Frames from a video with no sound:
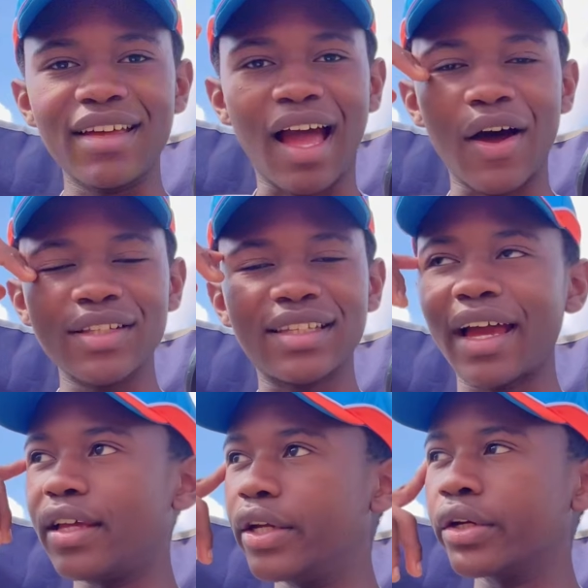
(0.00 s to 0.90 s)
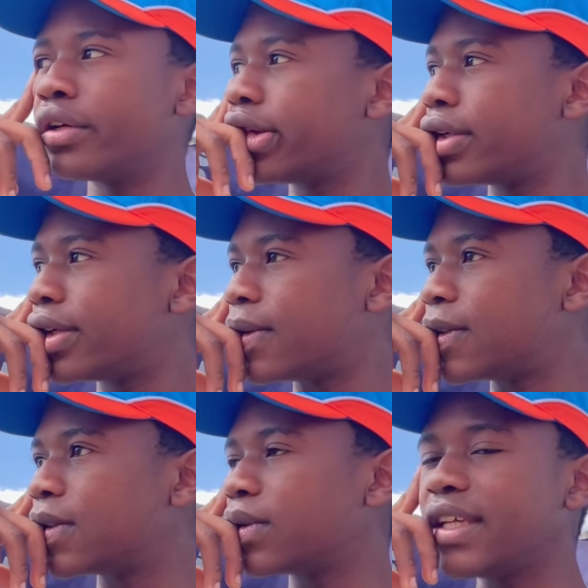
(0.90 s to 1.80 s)
outside here.
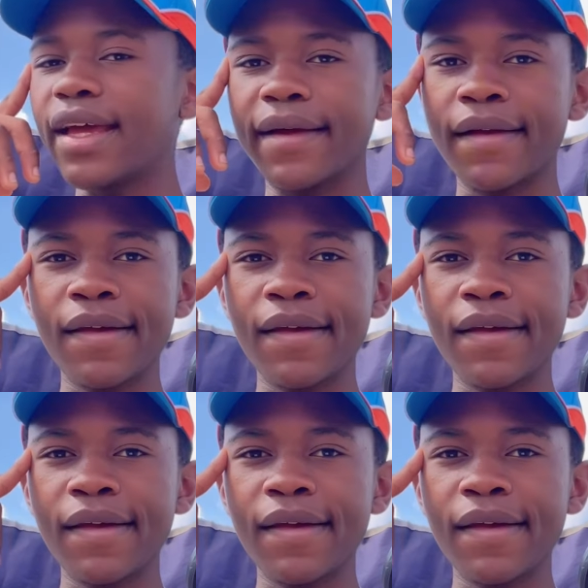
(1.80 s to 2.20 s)
So yeah,